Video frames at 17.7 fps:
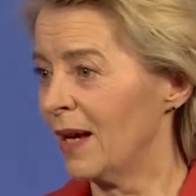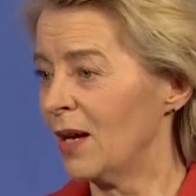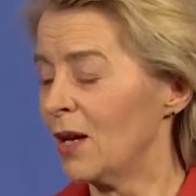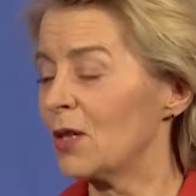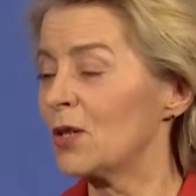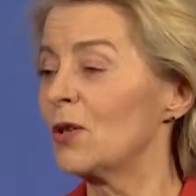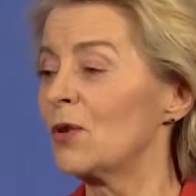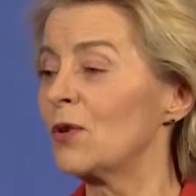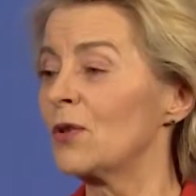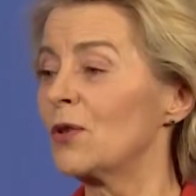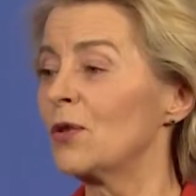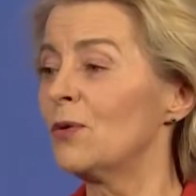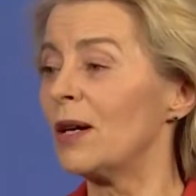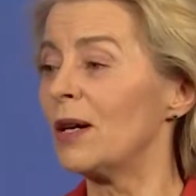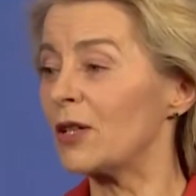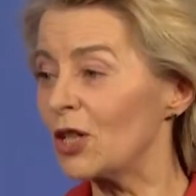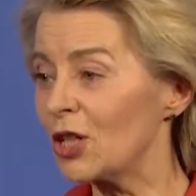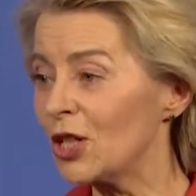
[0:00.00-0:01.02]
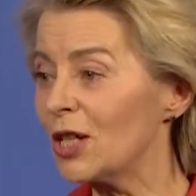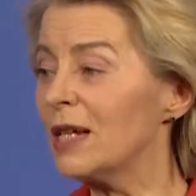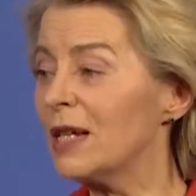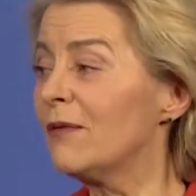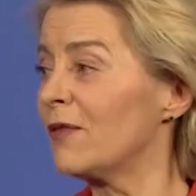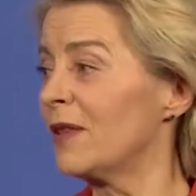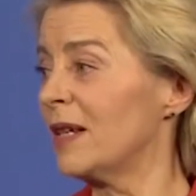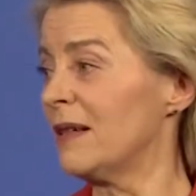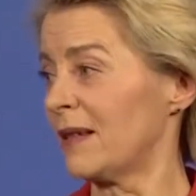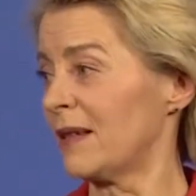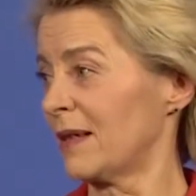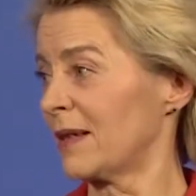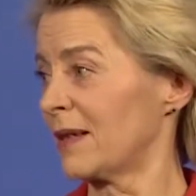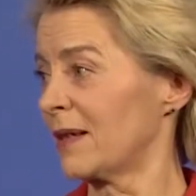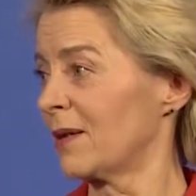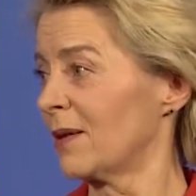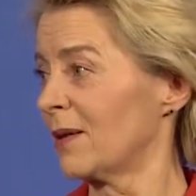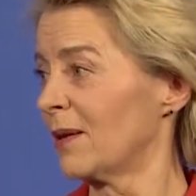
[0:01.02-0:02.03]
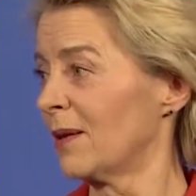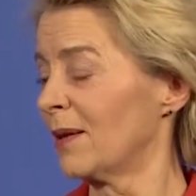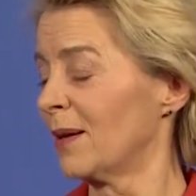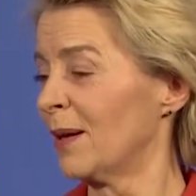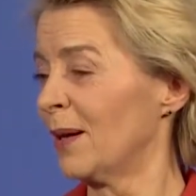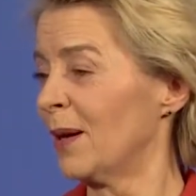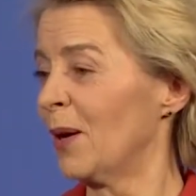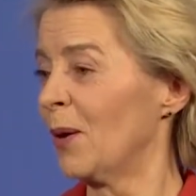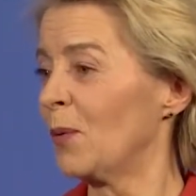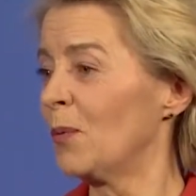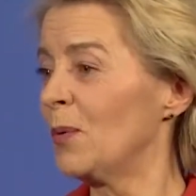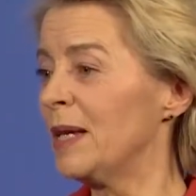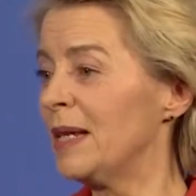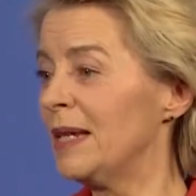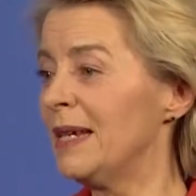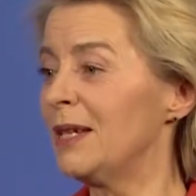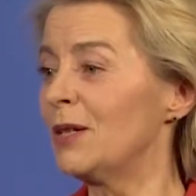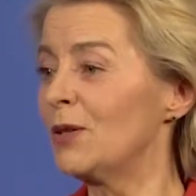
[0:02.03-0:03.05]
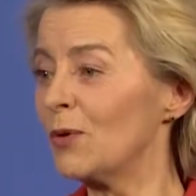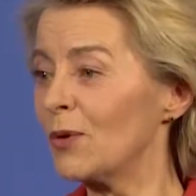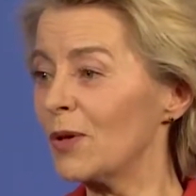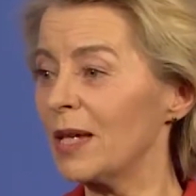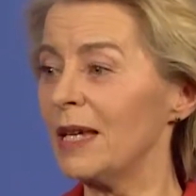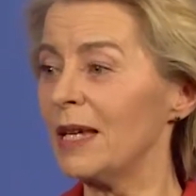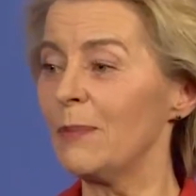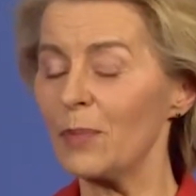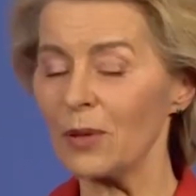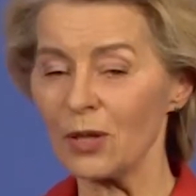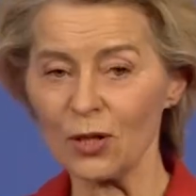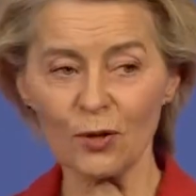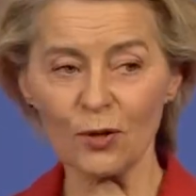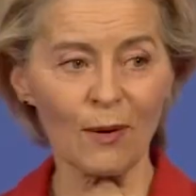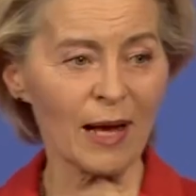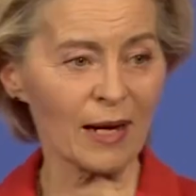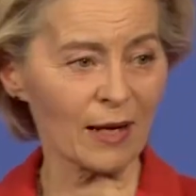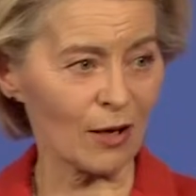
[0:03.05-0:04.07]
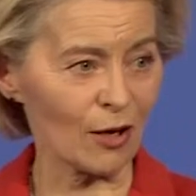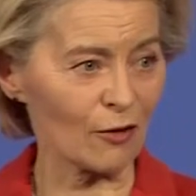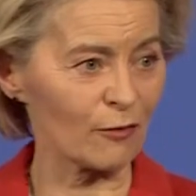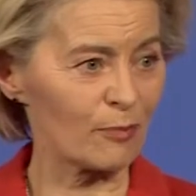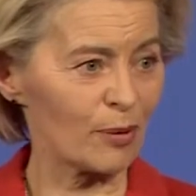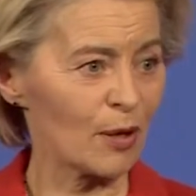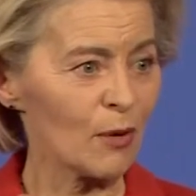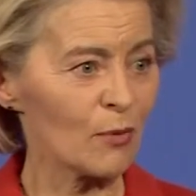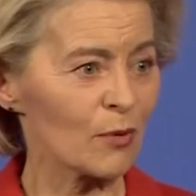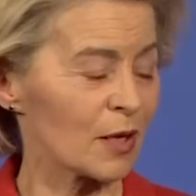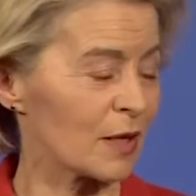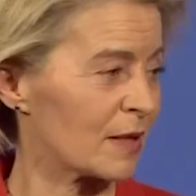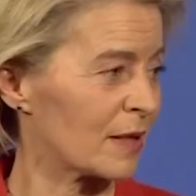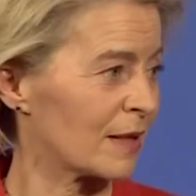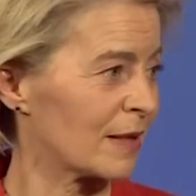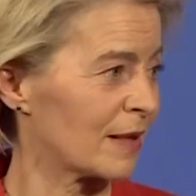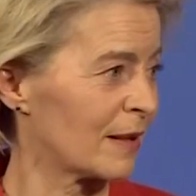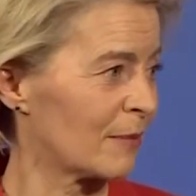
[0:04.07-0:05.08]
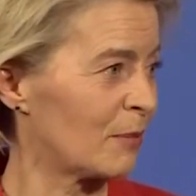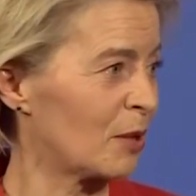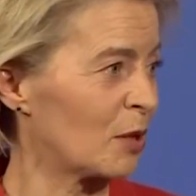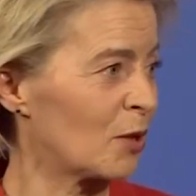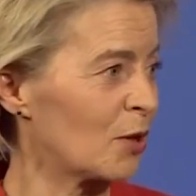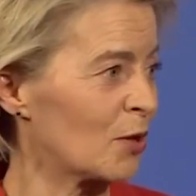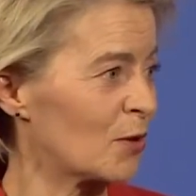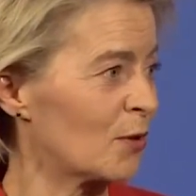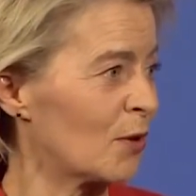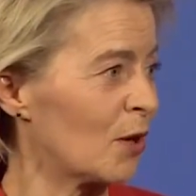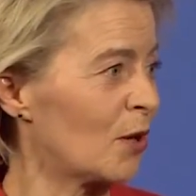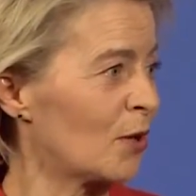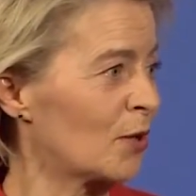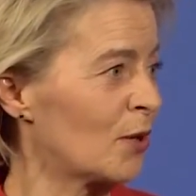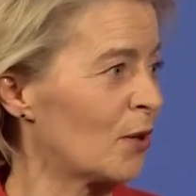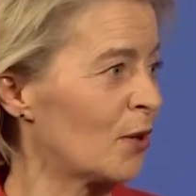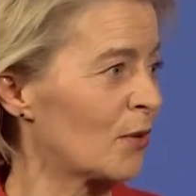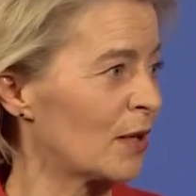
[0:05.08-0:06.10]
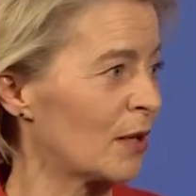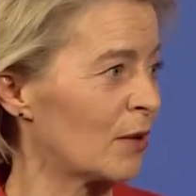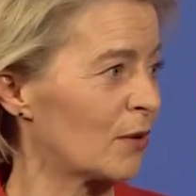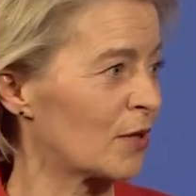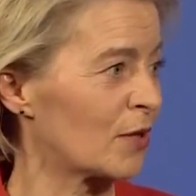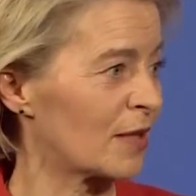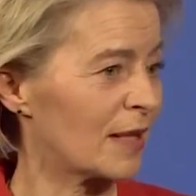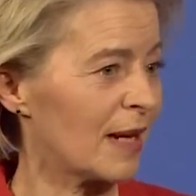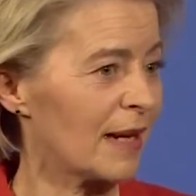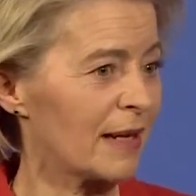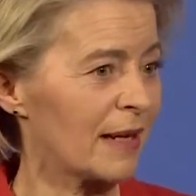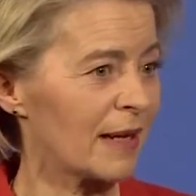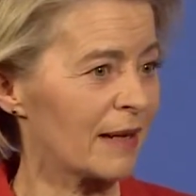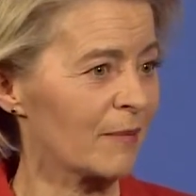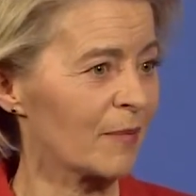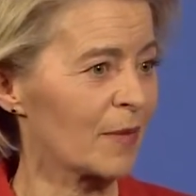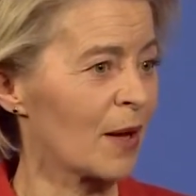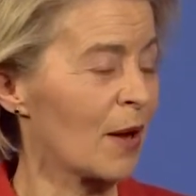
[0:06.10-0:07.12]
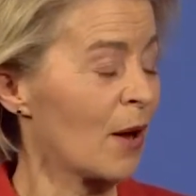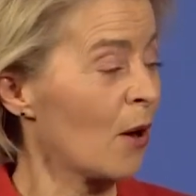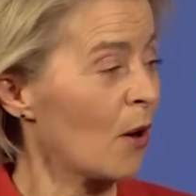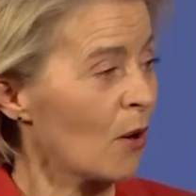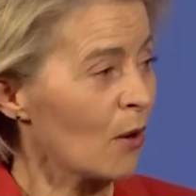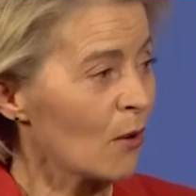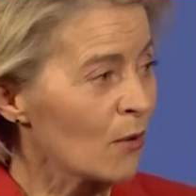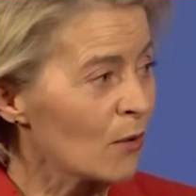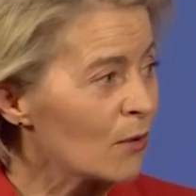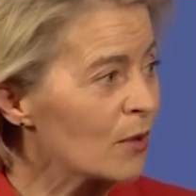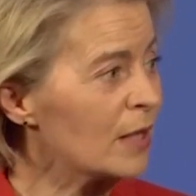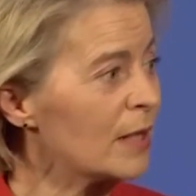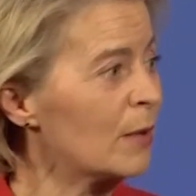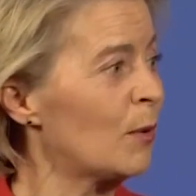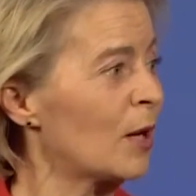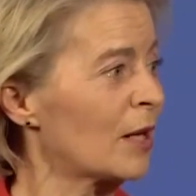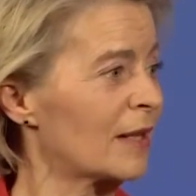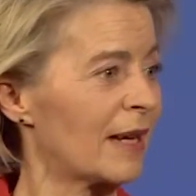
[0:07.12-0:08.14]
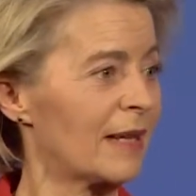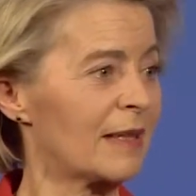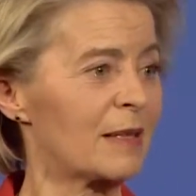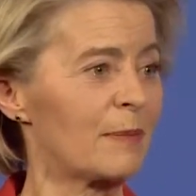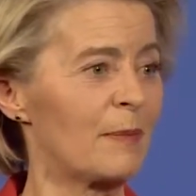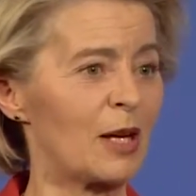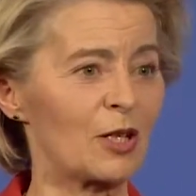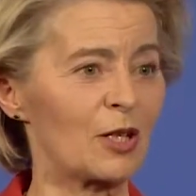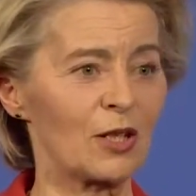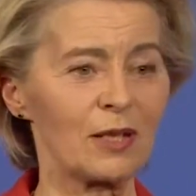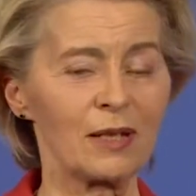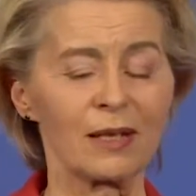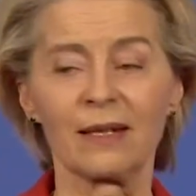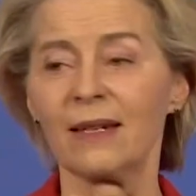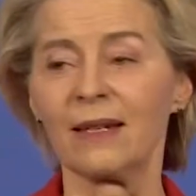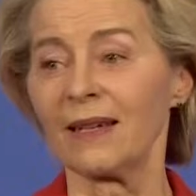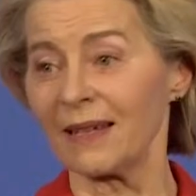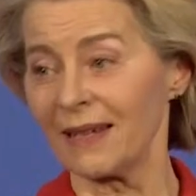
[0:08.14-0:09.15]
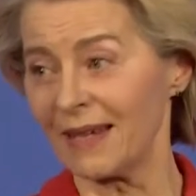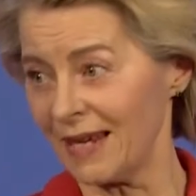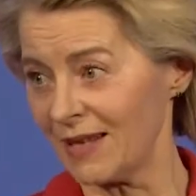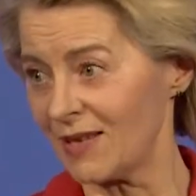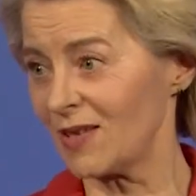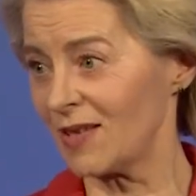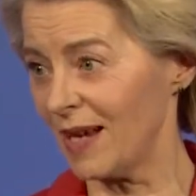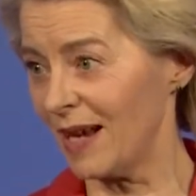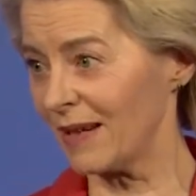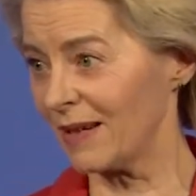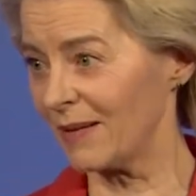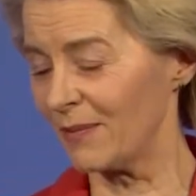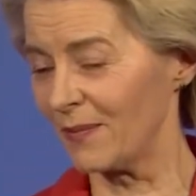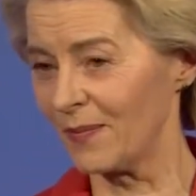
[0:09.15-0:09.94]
So to achieve this, we need to keep track of progress, because you all know the old saying, only what gets measured gets done.